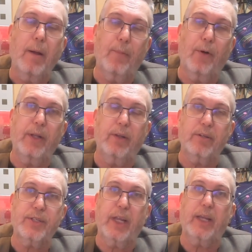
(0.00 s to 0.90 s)
put in
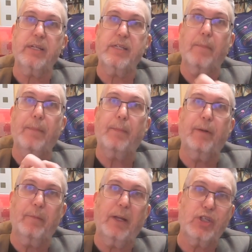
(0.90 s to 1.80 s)
those things that
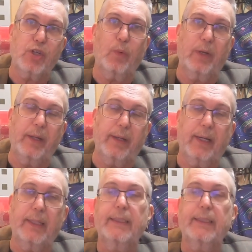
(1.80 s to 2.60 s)
people have mentioned when you're there.